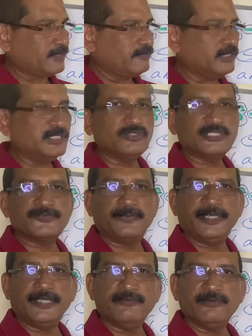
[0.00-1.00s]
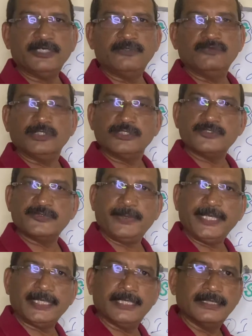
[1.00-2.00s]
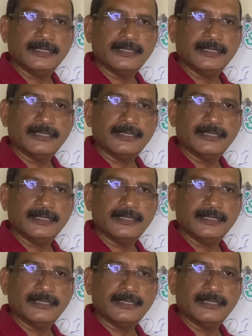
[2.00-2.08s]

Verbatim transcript: what you are speaking, what you want to speak,